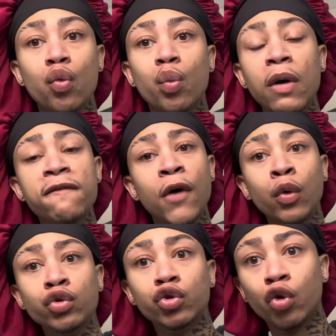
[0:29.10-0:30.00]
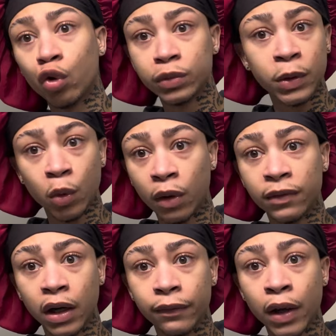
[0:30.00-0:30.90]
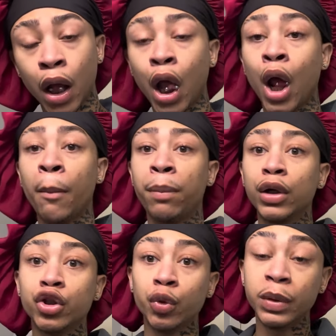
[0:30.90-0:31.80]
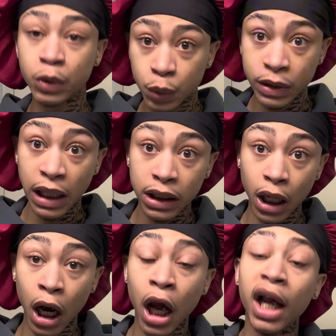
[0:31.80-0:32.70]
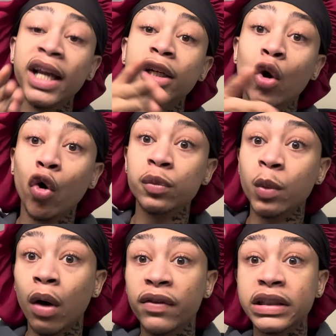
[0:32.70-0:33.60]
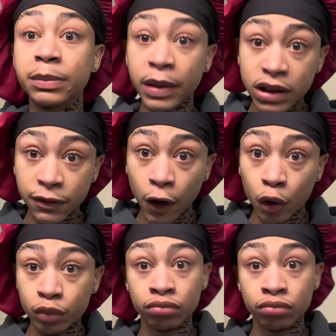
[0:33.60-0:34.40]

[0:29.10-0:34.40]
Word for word: What phone you called you off of? Put two and two together. He called you off his bitch phone.